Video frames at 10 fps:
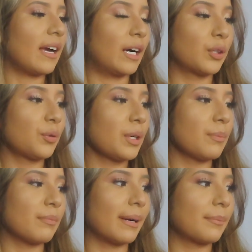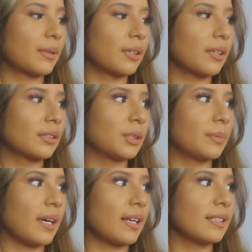don't remember, to
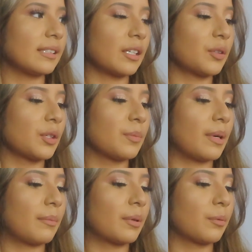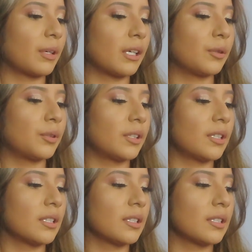be honest, I don't remember what I
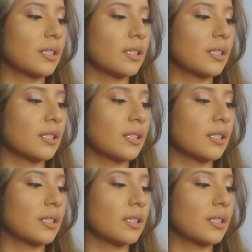ordered.